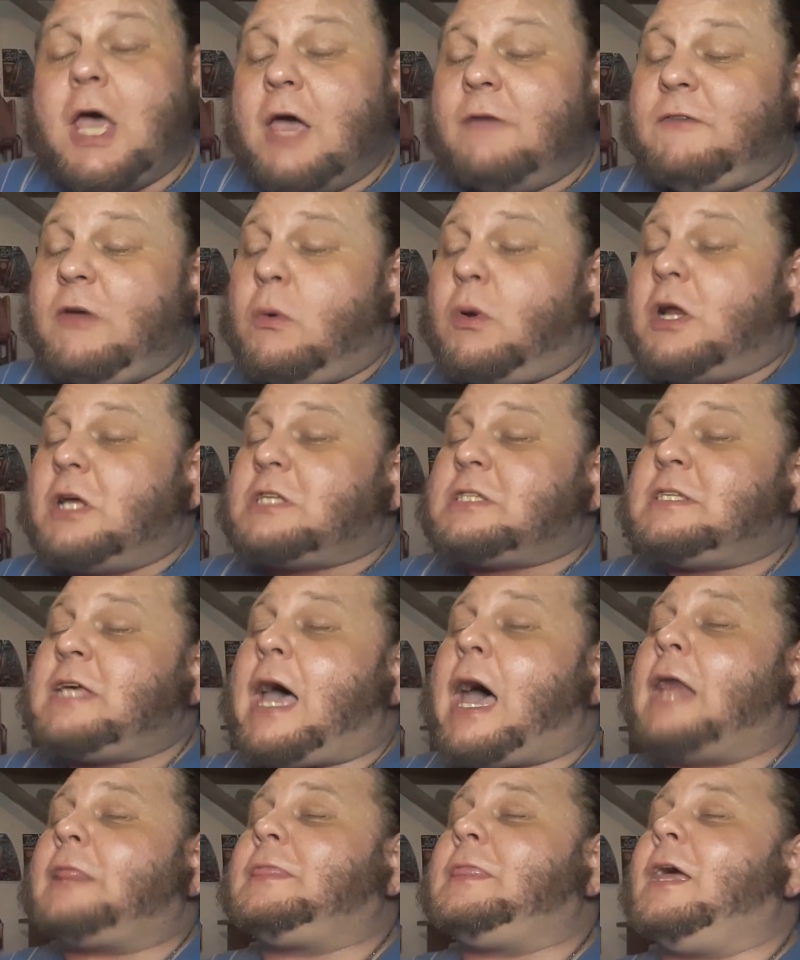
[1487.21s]
If he would have
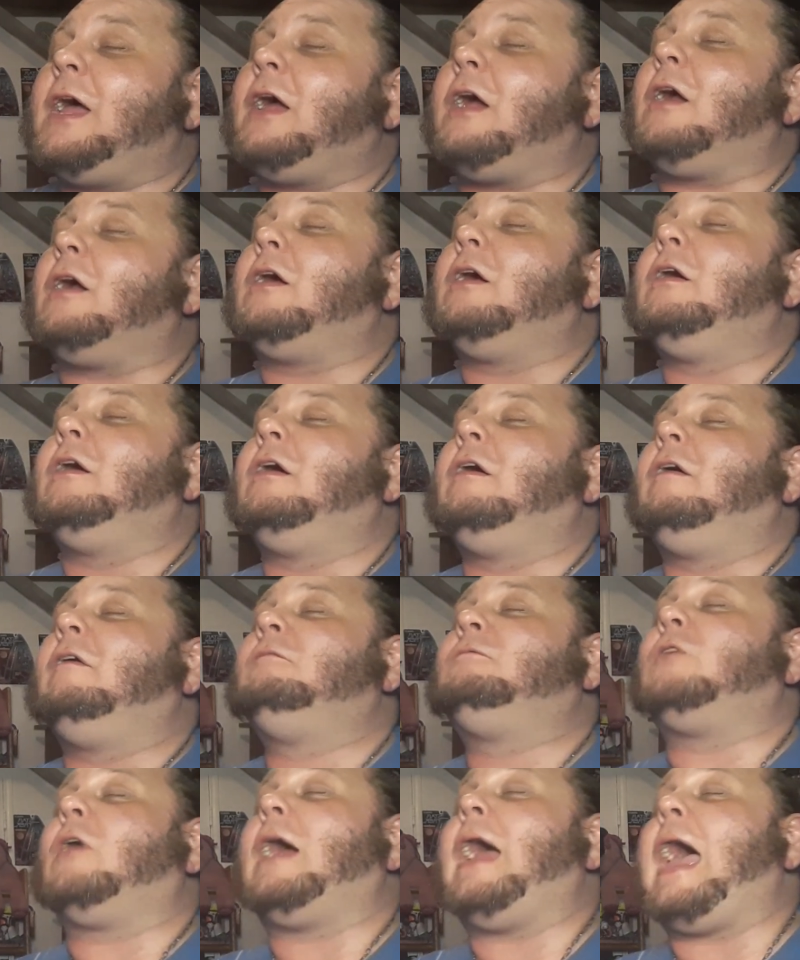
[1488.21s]
sat there
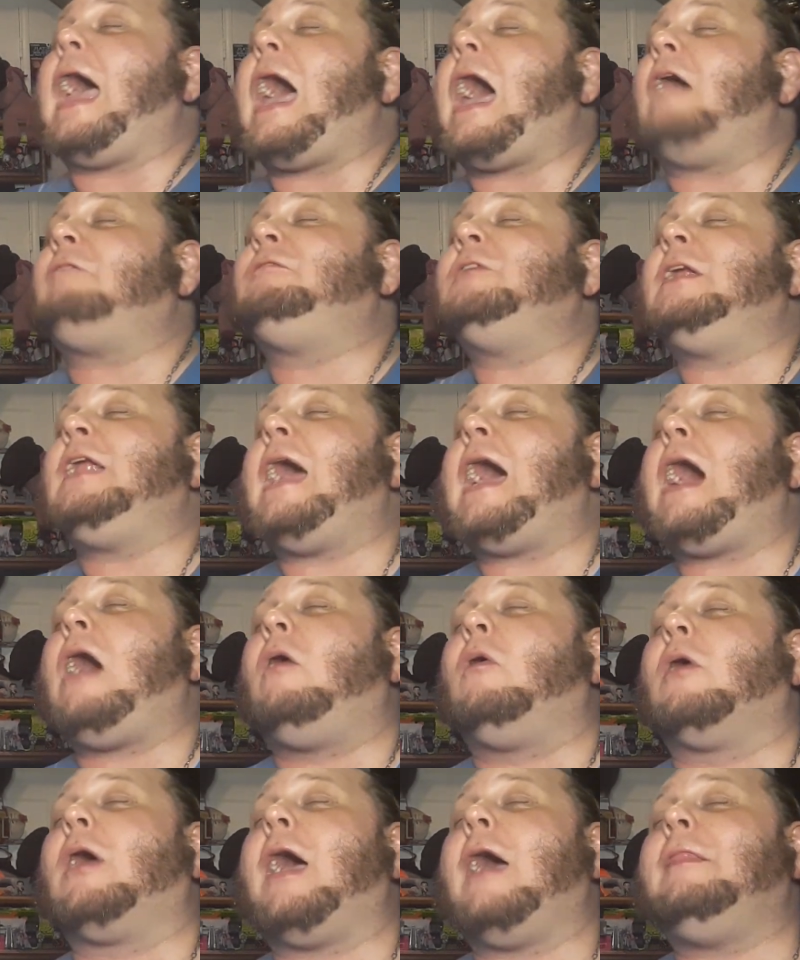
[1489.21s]
for half an
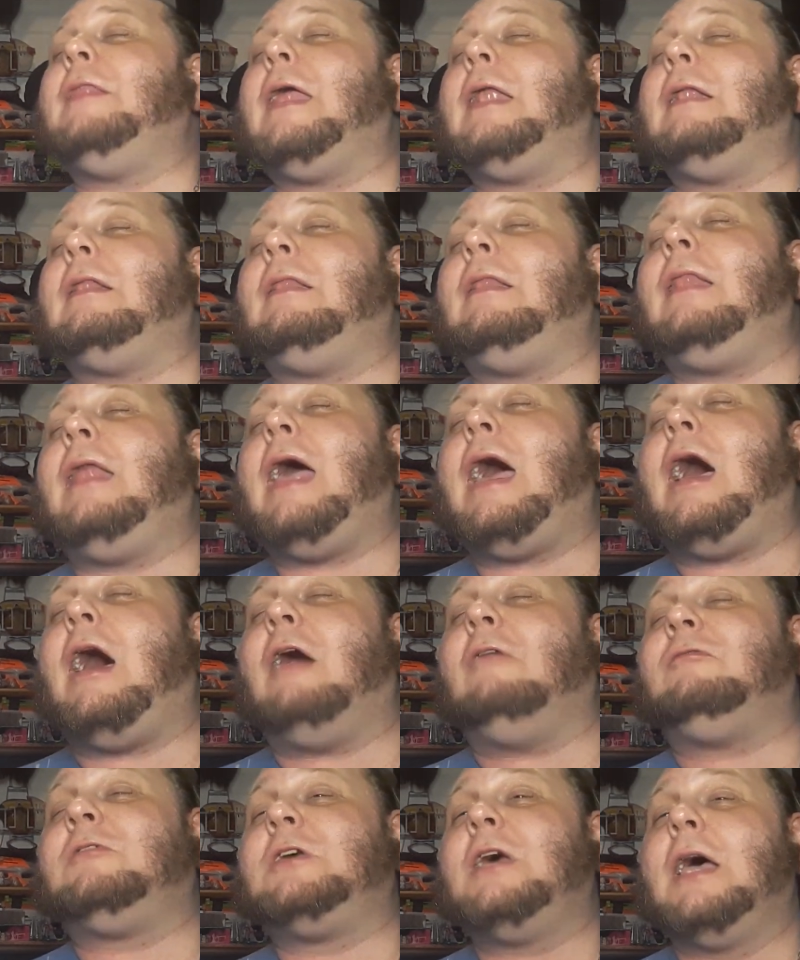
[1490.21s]
hour and then
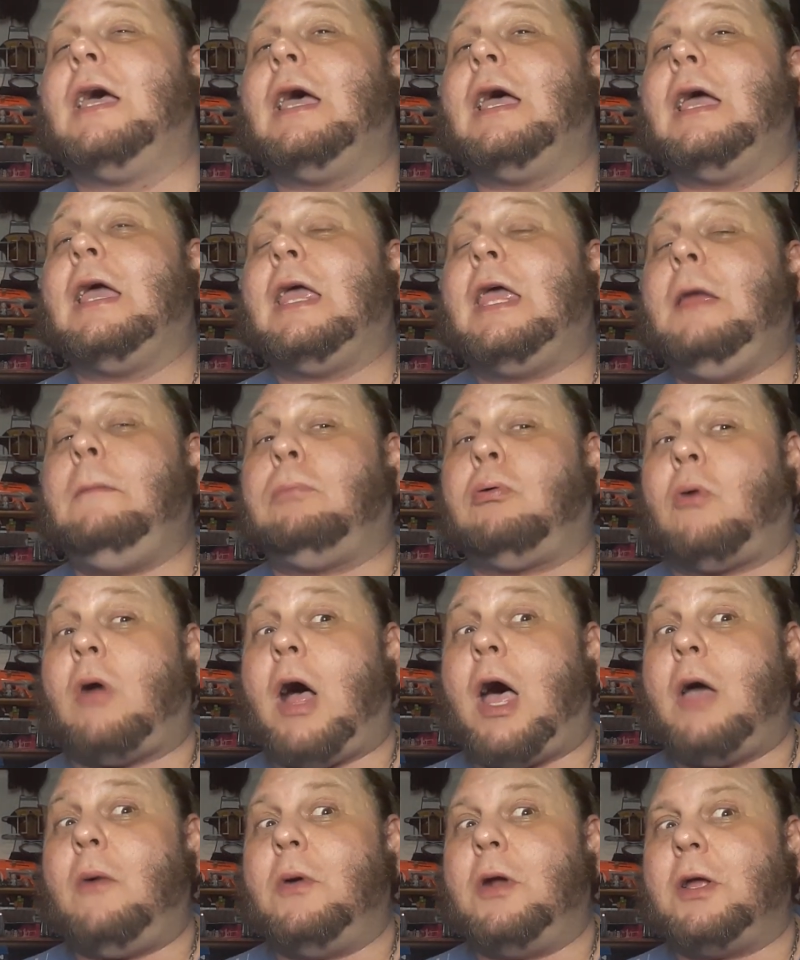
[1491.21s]
left, he
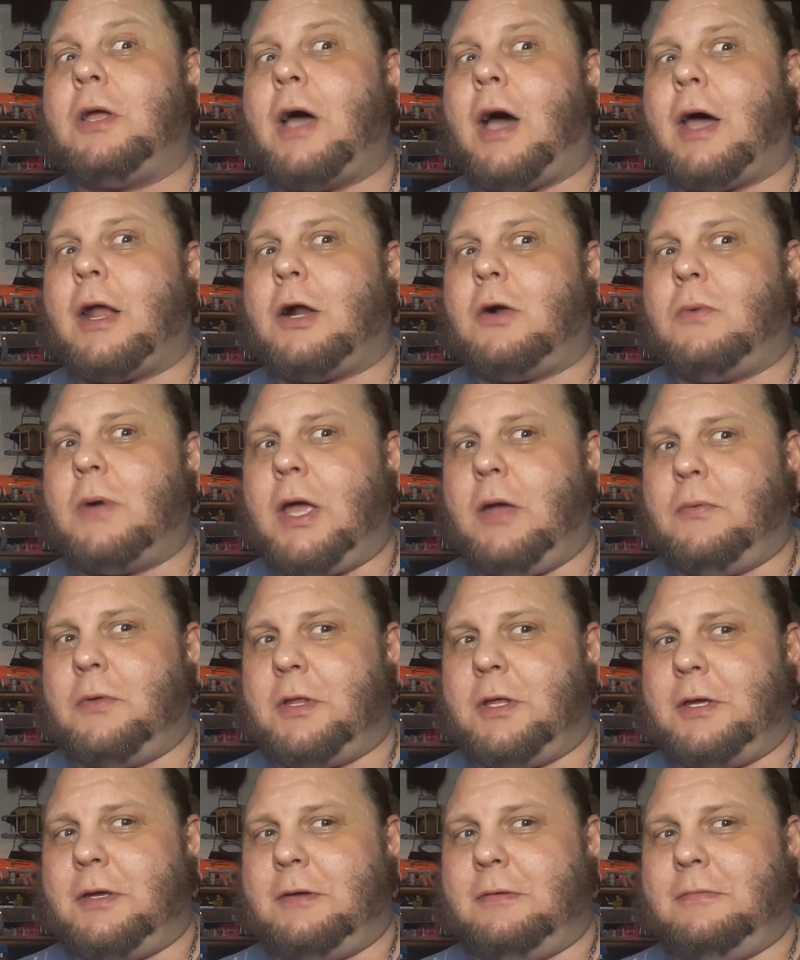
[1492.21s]
probably would have gotten away
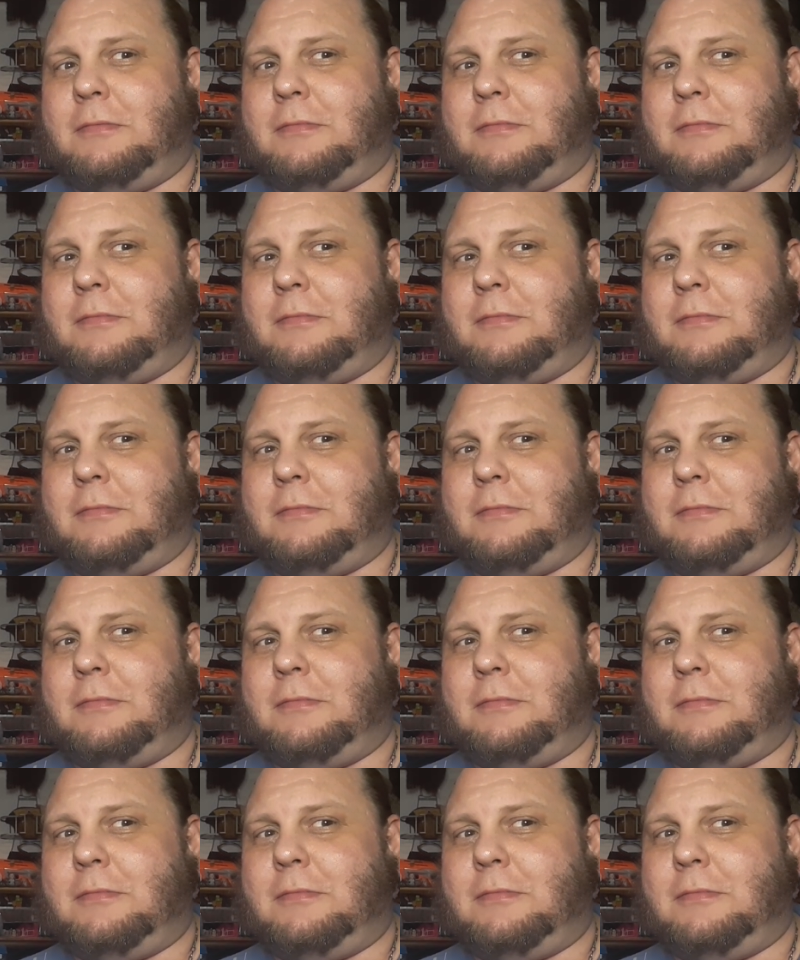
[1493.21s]
with it.